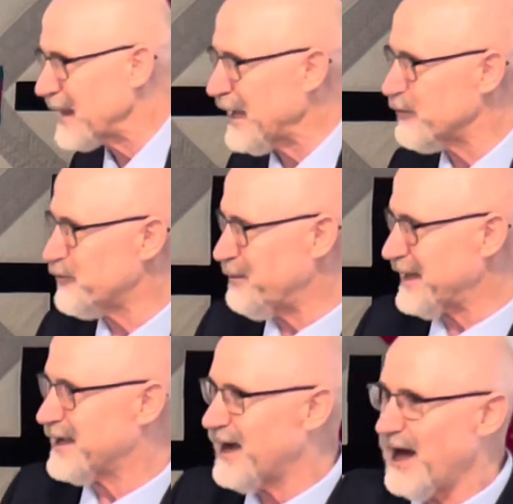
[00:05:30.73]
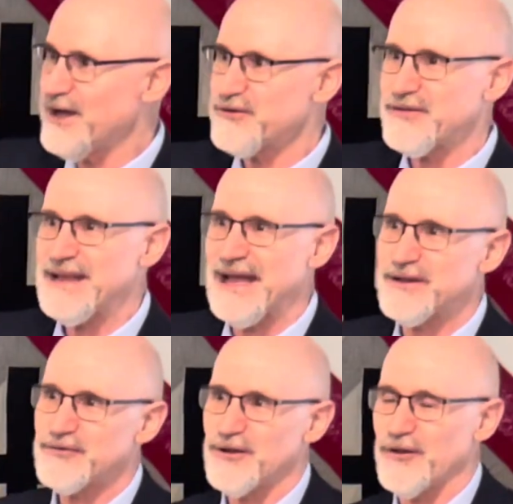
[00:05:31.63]
It was because the
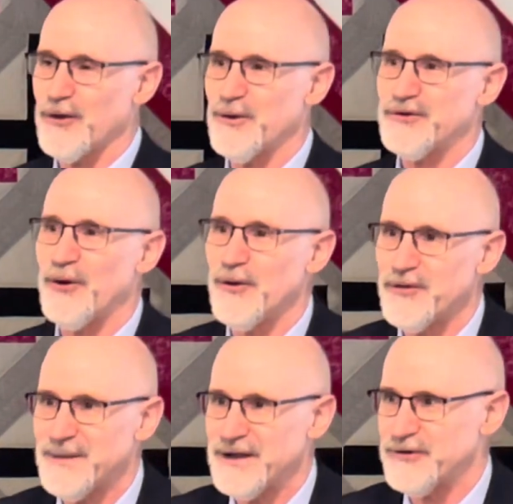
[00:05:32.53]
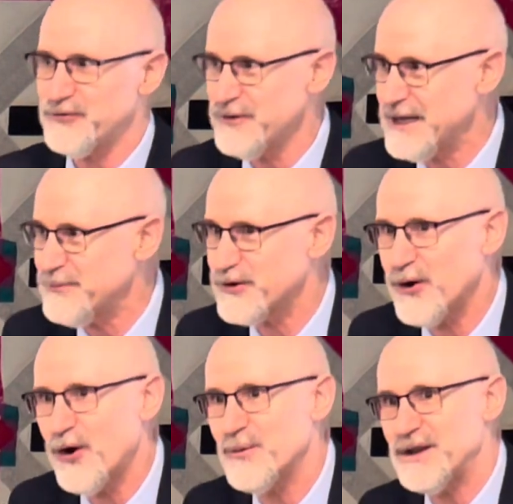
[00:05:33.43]
angel of the Lord told them in a dream to
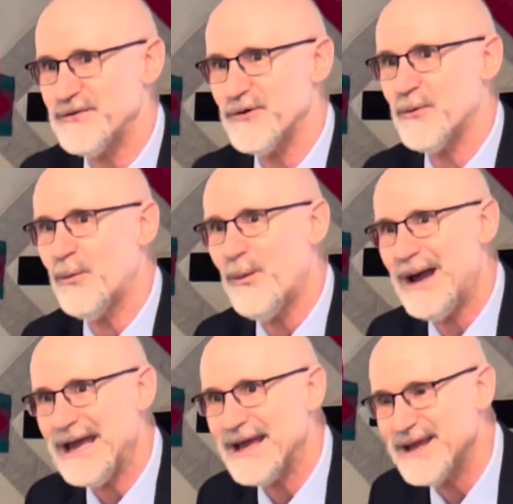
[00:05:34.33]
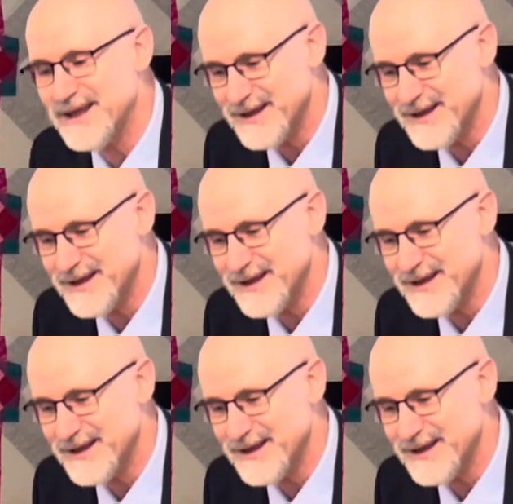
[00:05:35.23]
go home a different way.